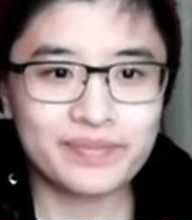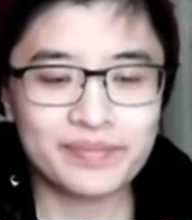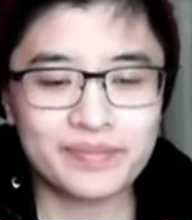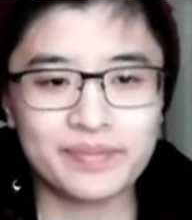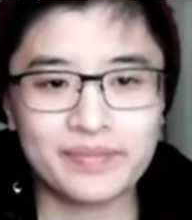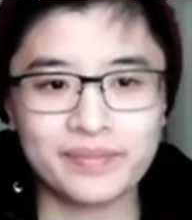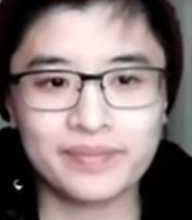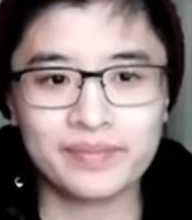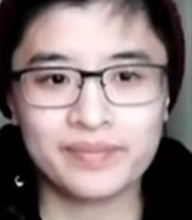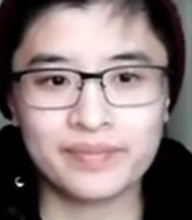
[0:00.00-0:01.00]

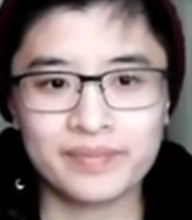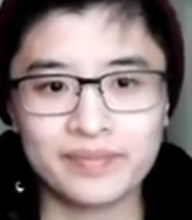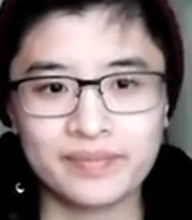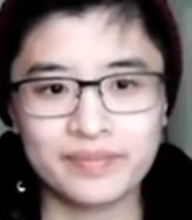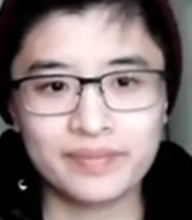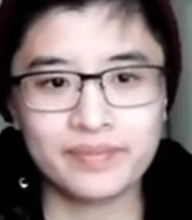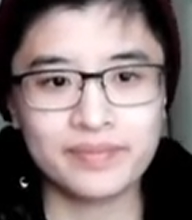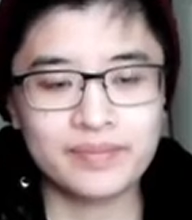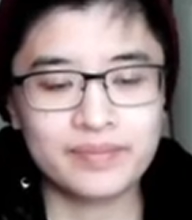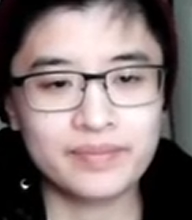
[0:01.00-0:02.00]

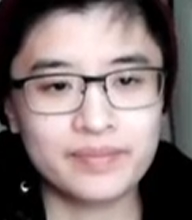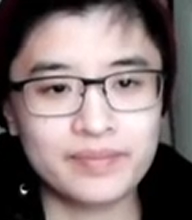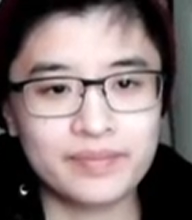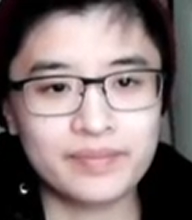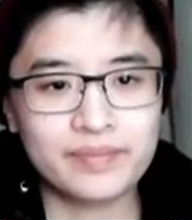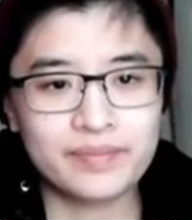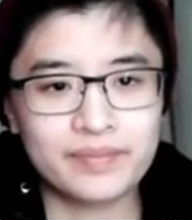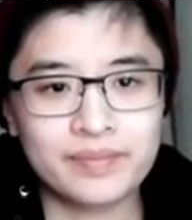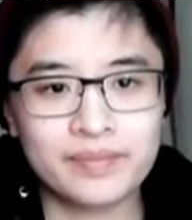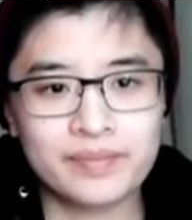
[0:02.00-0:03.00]

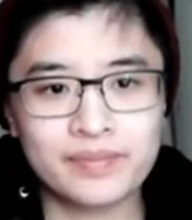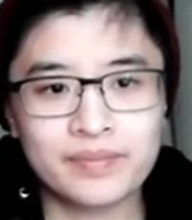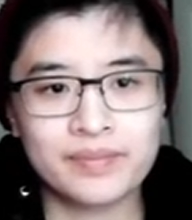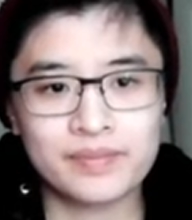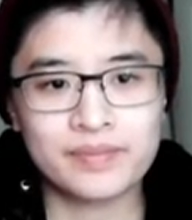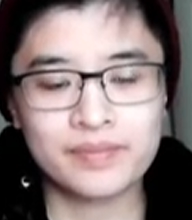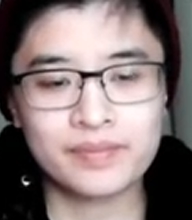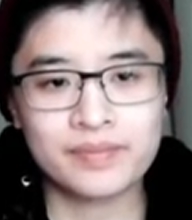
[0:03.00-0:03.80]
[no speech]